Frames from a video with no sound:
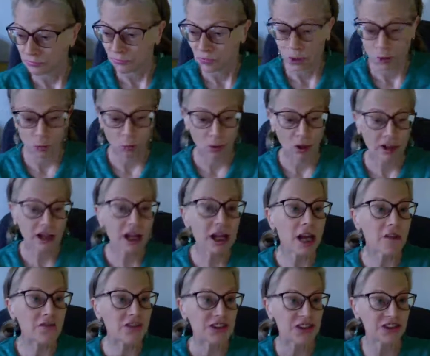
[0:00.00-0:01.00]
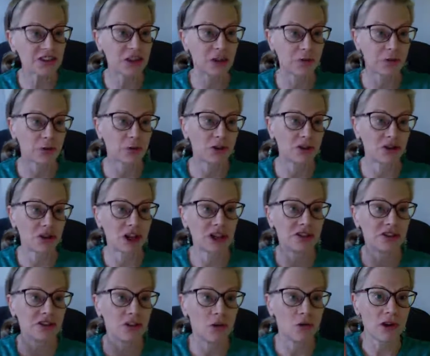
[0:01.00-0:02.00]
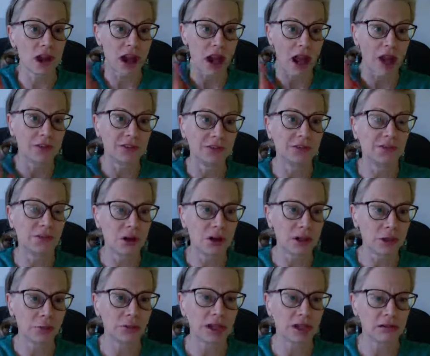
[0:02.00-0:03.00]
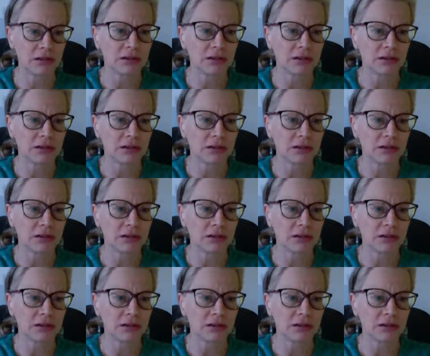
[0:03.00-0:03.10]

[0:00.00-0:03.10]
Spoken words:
what I have discovered, which I don't have in front of me,